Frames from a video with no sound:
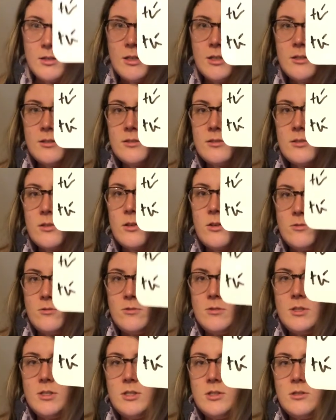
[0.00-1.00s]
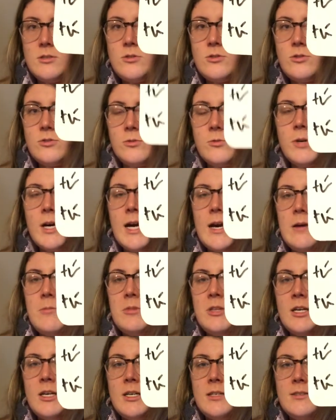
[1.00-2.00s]
So, tú
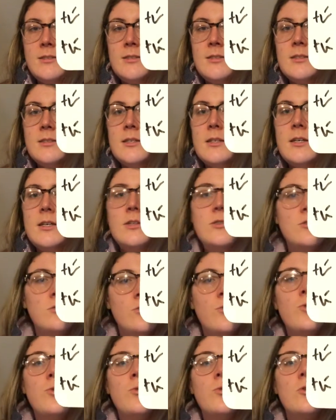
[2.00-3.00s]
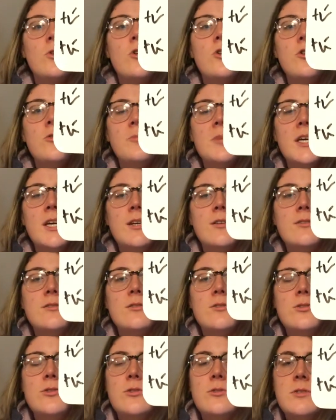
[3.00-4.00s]
hablas, tú comes,
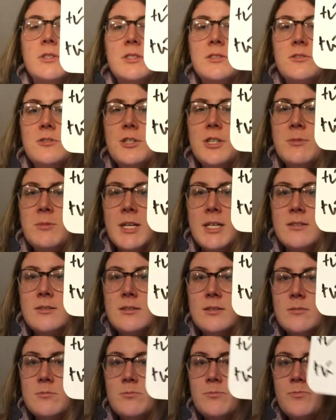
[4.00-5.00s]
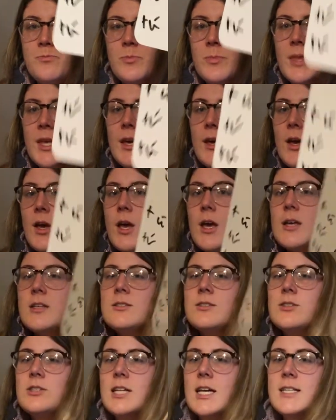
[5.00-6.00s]
tú escribes.
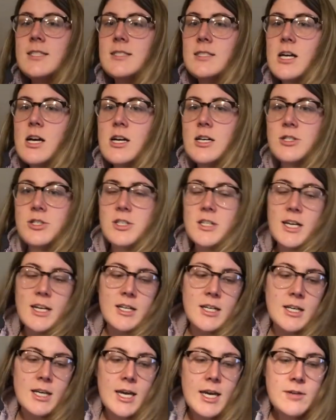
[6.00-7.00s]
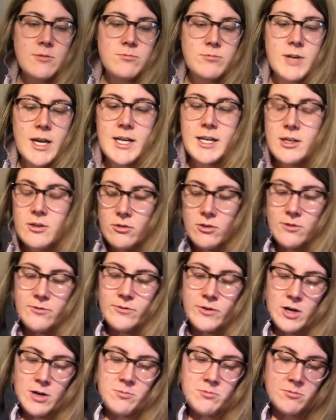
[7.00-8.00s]
So that's conjugating a regular
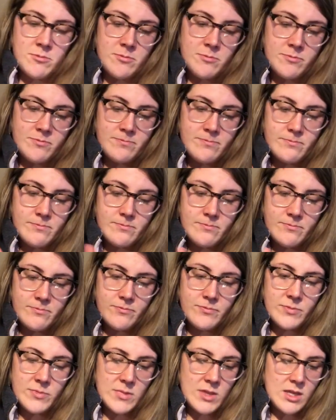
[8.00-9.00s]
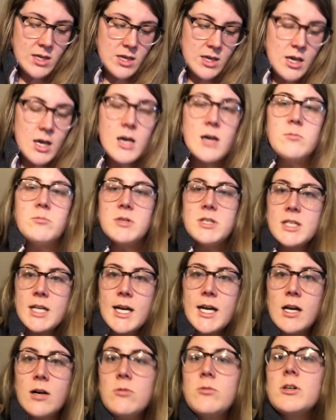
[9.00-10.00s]
verb. But
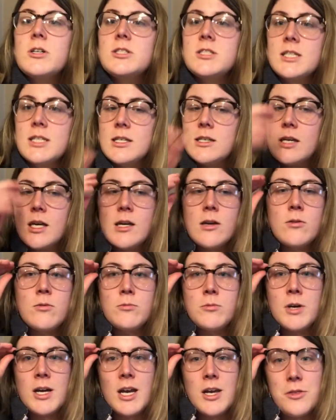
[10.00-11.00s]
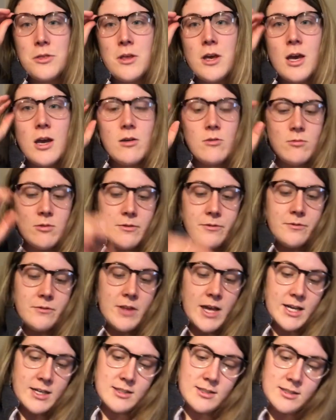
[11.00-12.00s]
now we're dealing with
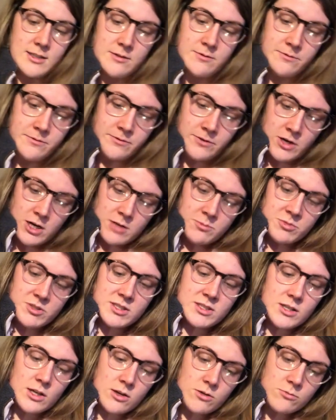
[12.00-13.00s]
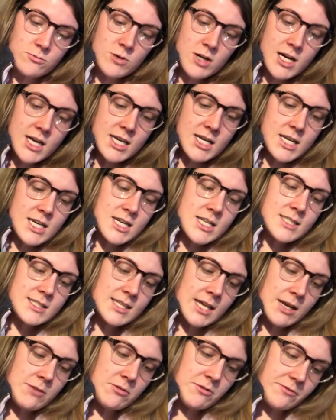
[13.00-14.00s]
reflexive verbs. So what is
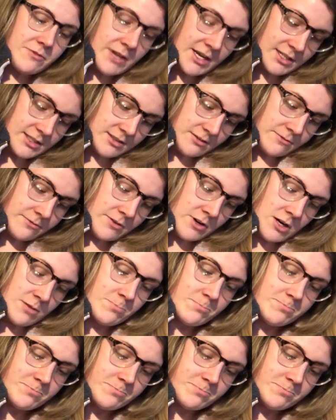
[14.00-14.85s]
a reflexive verb?